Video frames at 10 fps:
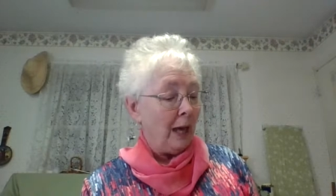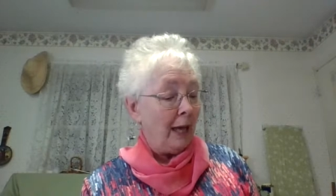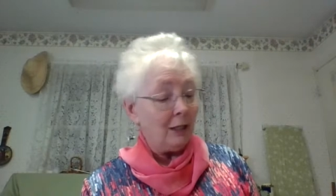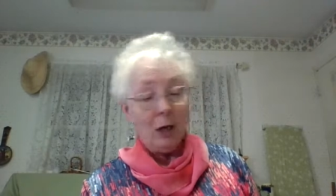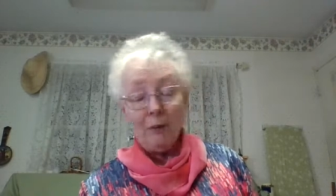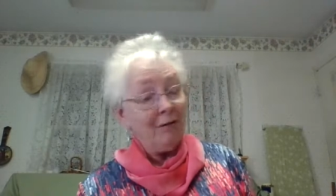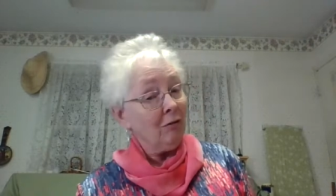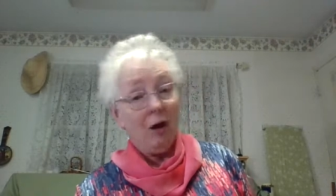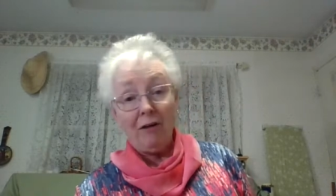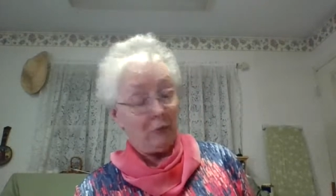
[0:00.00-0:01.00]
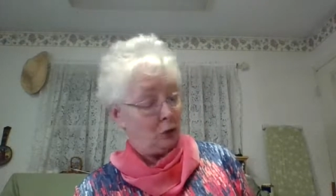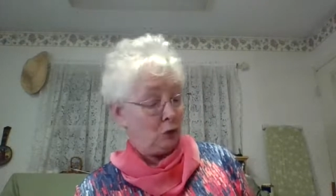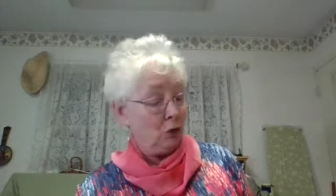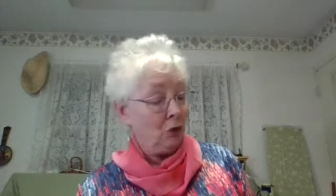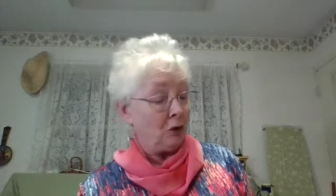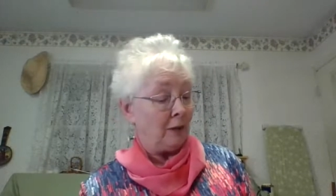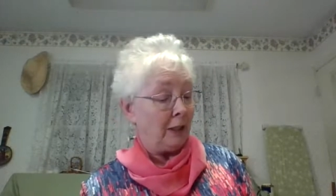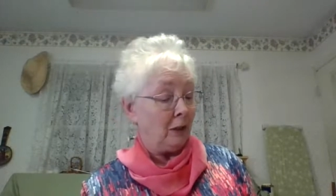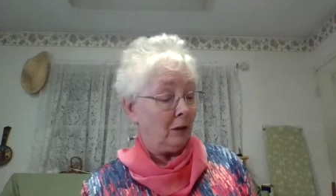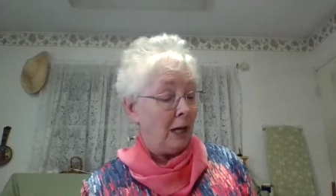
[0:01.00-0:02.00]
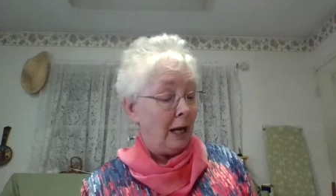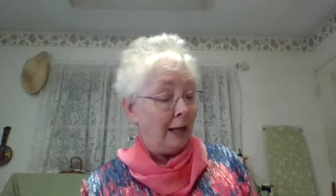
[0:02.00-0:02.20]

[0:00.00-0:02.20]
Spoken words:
And however often you took her there,